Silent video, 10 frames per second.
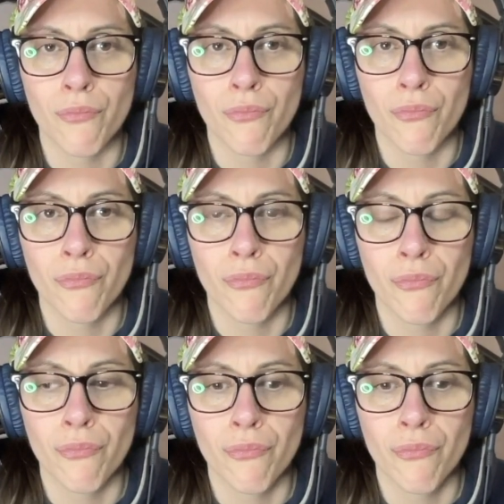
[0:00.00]

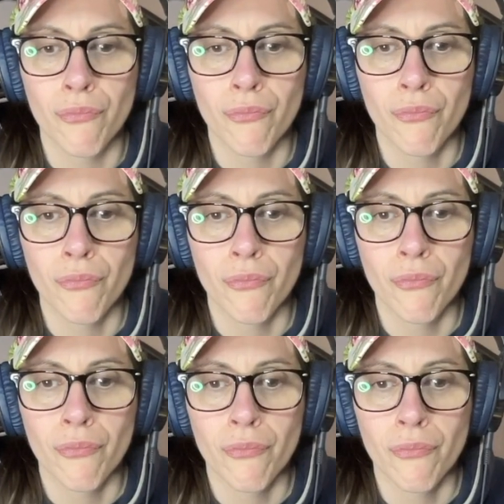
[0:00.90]
Nothing is said.